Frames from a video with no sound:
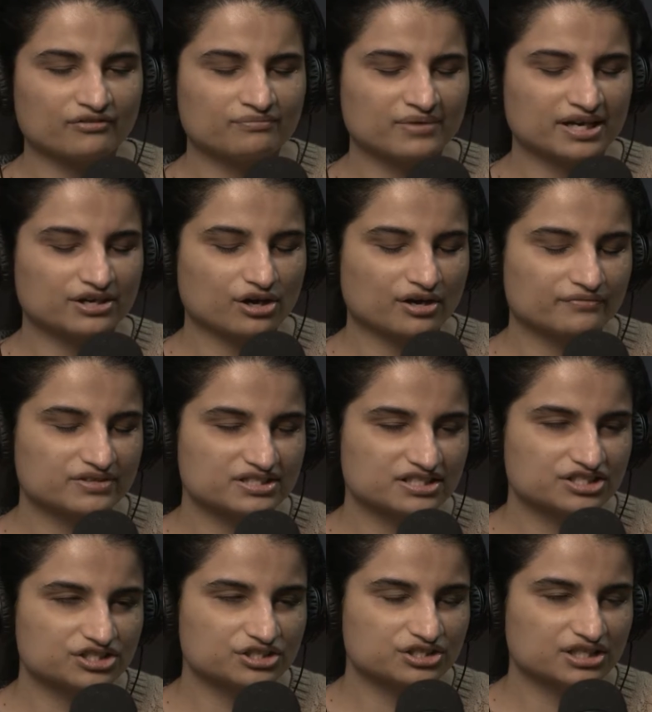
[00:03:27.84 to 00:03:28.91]
my
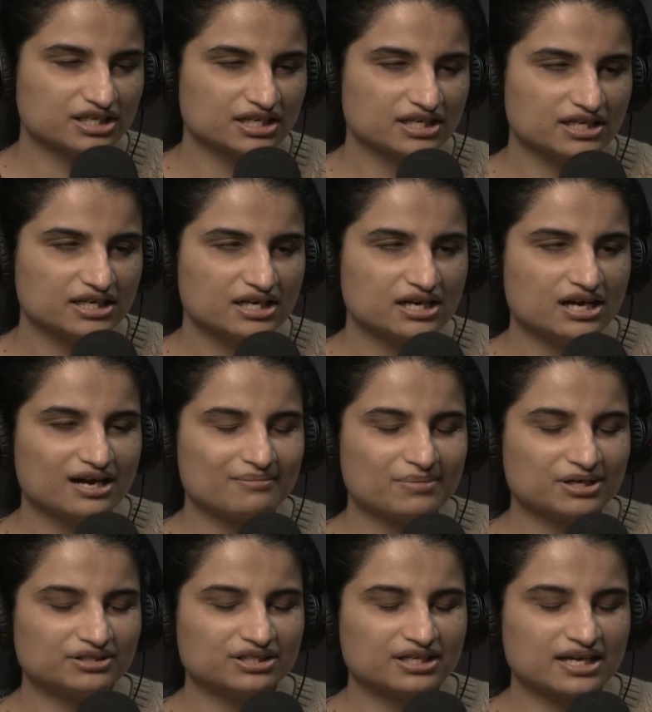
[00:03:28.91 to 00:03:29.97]
conversation today
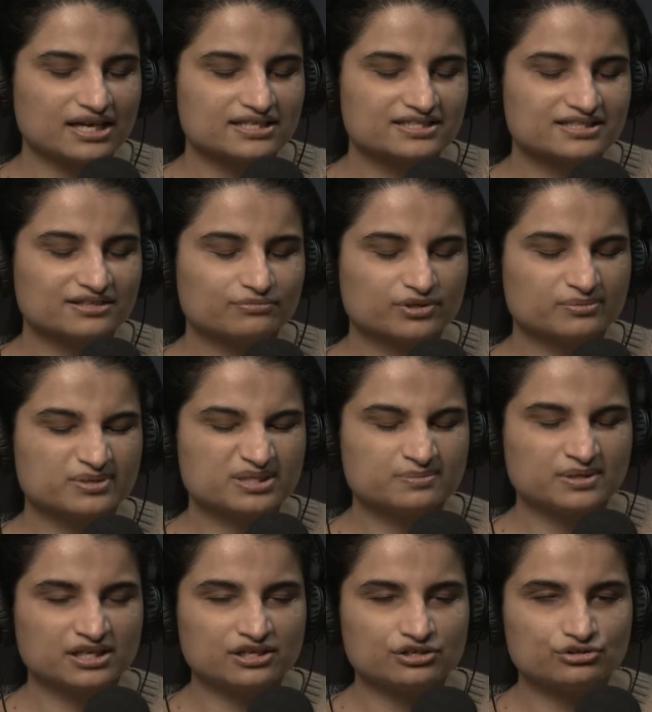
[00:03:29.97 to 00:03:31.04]
about the guests that we'll be
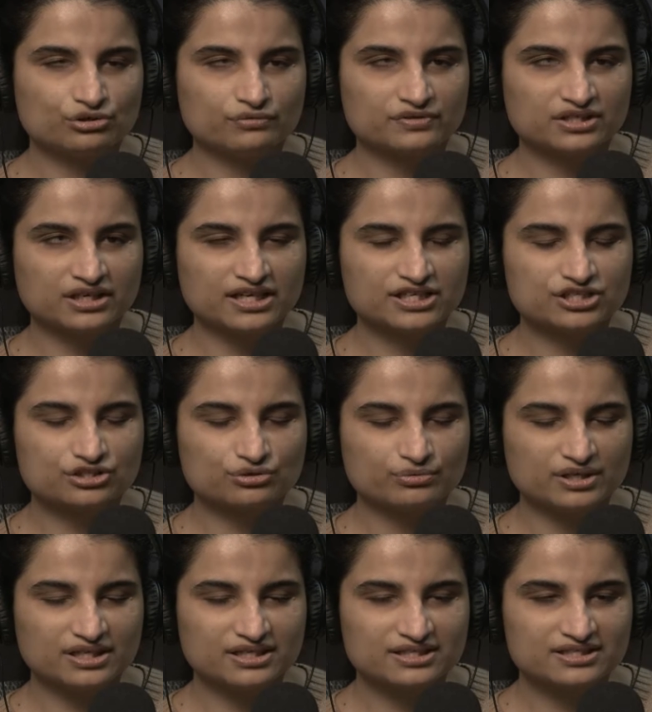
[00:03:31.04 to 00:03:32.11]
speaking to over the next 2
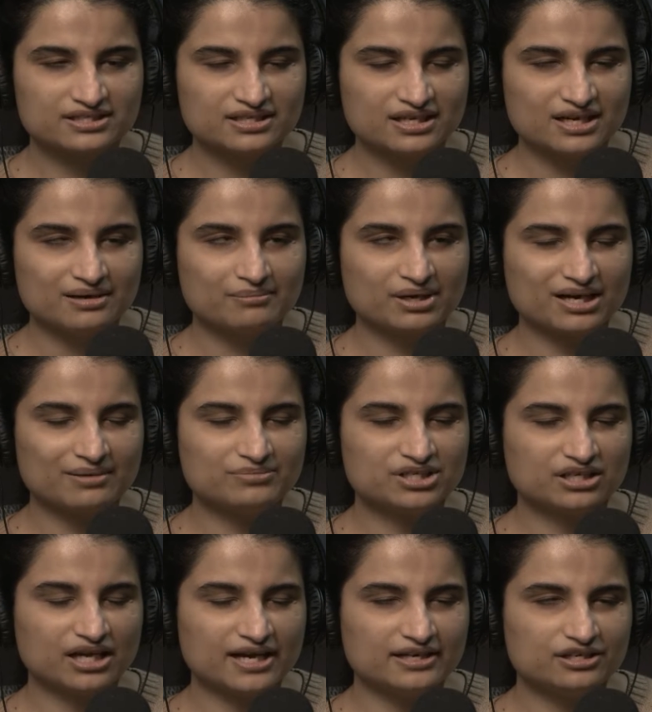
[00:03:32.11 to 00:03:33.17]
weeks. But I'm
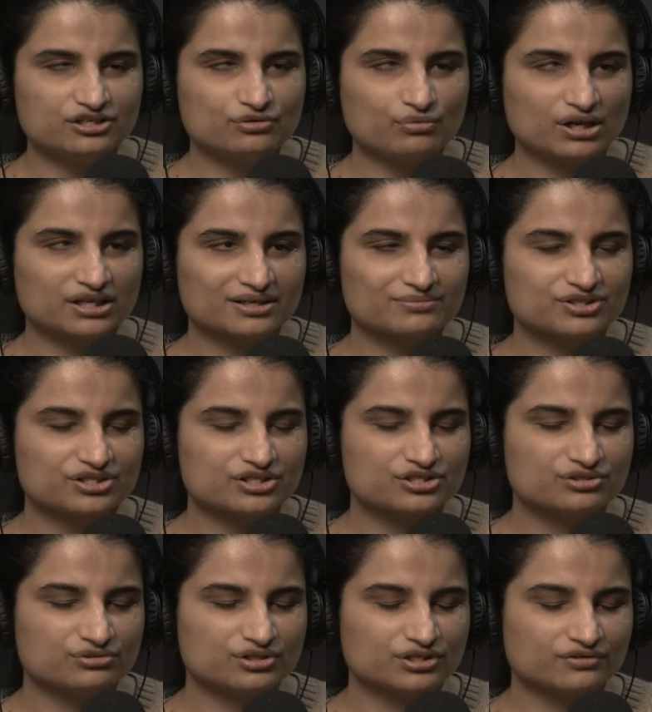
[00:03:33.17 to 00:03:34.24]
delighted to welcome to the
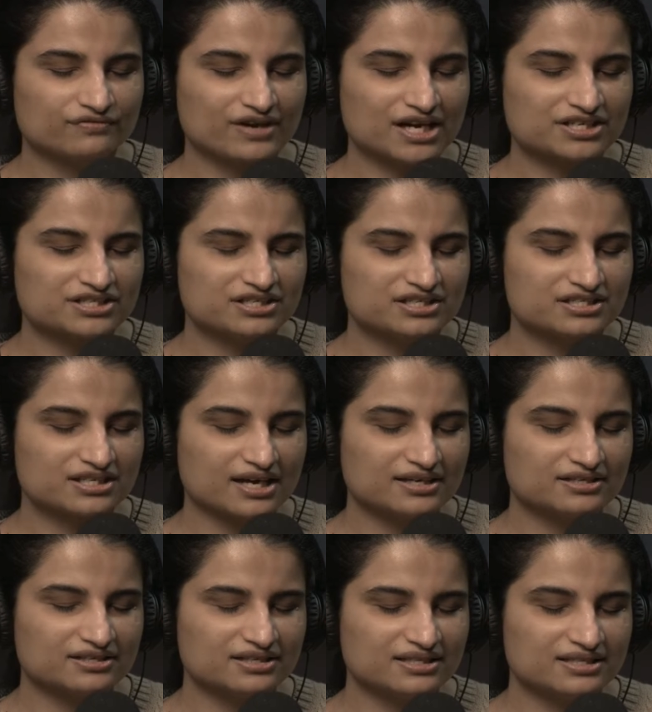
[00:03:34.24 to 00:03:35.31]
studio fashion
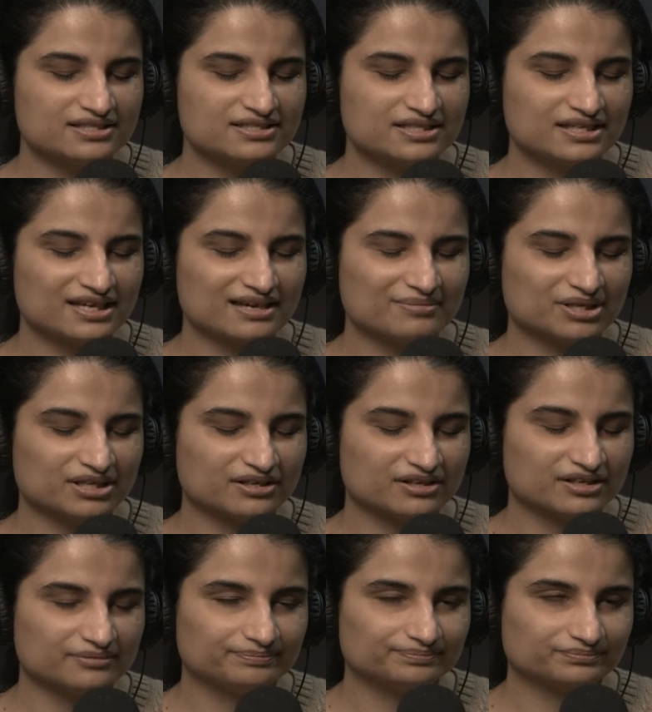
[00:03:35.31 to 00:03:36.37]
designer Izzy
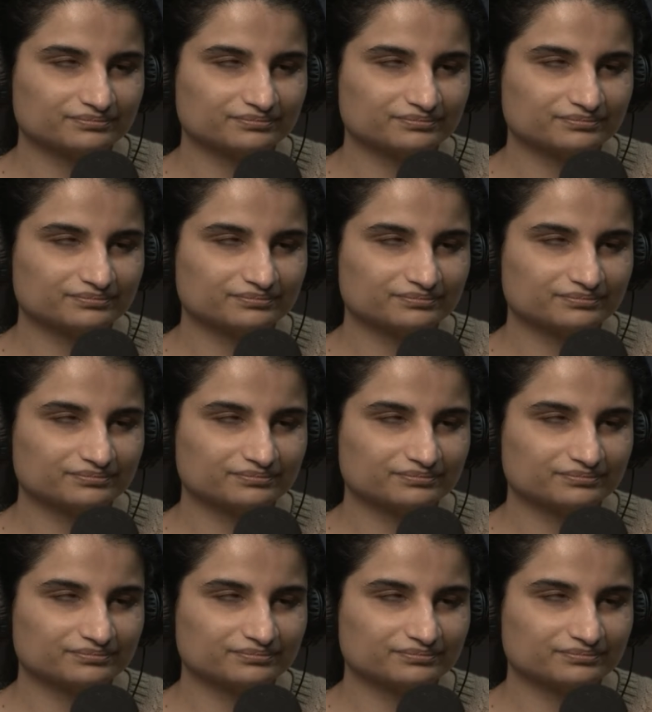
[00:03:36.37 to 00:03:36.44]
Camilleri.